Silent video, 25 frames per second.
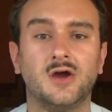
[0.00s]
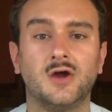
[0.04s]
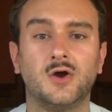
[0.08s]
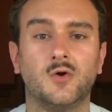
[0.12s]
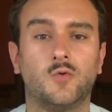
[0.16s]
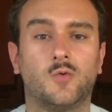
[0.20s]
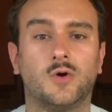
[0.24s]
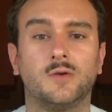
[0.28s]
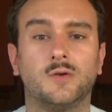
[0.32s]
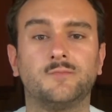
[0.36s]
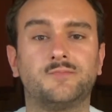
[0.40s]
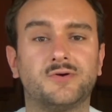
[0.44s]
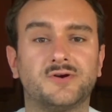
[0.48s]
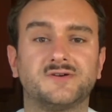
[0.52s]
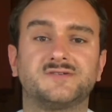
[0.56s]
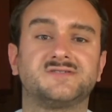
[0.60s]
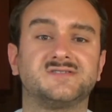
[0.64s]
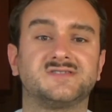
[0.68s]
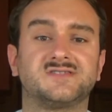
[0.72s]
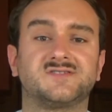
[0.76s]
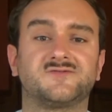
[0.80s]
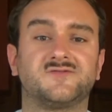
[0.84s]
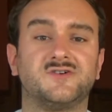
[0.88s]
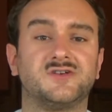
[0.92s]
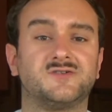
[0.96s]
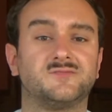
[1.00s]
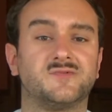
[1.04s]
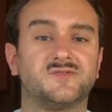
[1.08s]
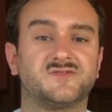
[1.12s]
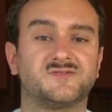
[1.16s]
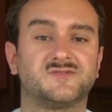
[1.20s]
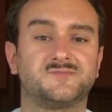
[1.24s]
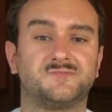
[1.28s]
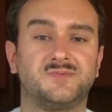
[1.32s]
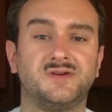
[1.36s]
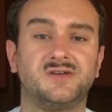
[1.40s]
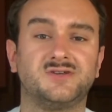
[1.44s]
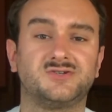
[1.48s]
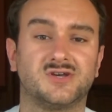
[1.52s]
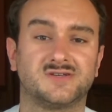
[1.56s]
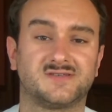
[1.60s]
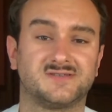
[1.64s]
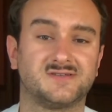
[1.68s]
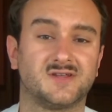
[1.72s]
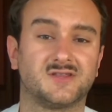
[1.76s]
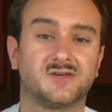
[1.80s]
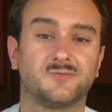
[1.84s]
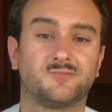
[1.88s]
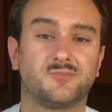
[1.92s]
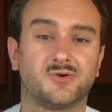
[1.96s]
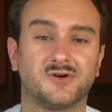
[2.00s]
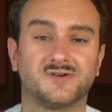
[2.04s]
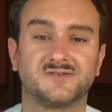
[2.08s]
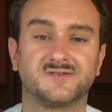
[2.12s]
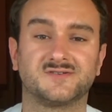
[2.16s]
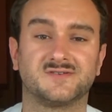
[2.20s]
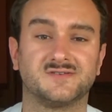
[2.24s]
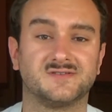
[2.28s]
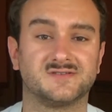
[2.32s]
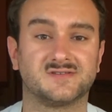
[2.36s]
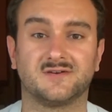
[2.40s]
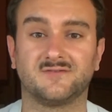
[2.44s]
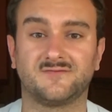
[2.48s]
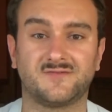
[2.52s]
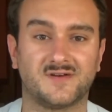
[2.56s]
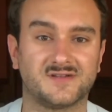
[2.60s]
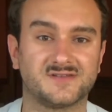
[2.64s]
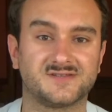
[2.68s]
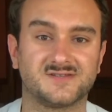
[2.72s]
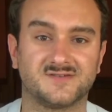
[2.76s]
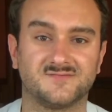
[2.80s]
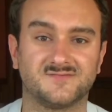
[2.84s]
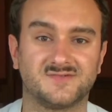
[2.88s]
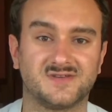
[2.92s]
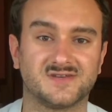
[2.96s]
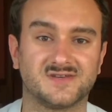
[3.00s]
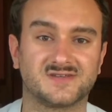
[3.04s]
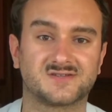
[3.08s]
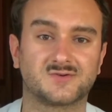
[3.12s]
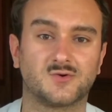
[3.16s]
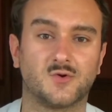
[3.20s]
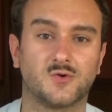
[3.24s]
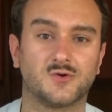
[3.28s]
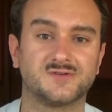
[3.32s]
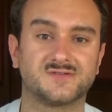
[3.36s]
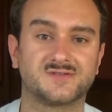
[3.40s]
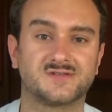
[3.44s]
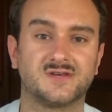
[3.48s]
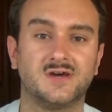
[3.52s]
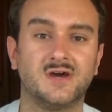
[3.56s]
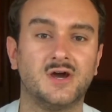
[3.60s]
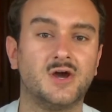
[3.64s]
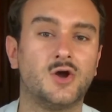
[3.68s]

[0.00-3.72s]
One person's freedom of speech is another person's offensive discourse.